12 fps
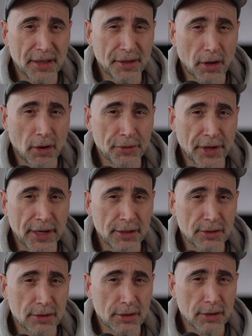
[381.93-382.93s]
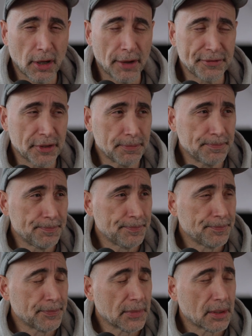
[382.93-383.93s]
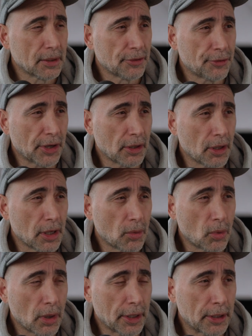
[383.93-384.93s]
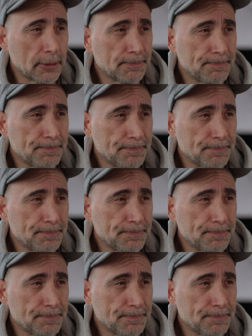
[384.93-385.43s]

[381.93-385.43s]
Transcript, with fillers: all night often. Drink a lot of water.